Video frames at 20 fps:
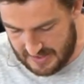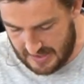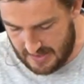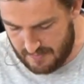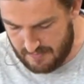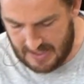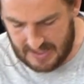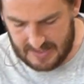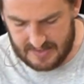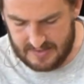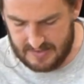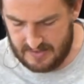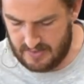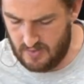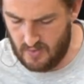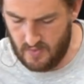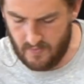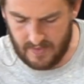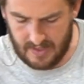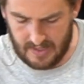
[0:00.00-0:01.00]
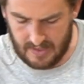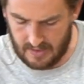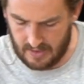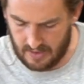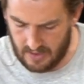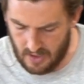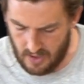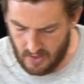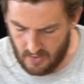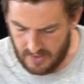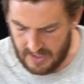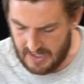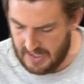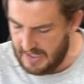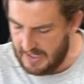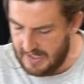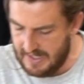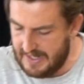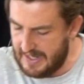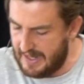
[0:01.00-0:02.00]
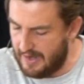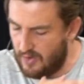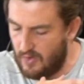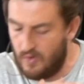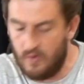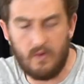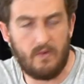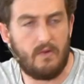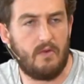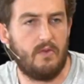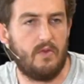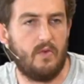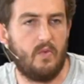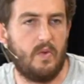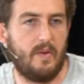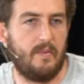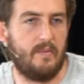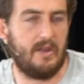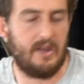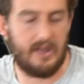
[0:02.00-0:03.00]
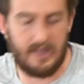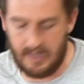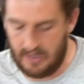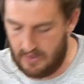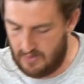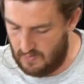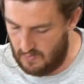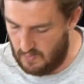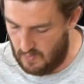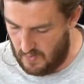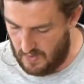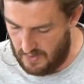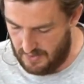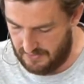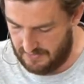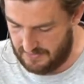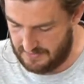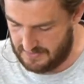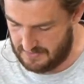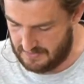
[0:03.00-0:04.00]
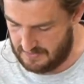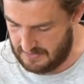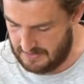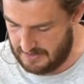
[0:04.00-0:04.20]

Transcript: He amassed silver and gold. He had all the women he could want.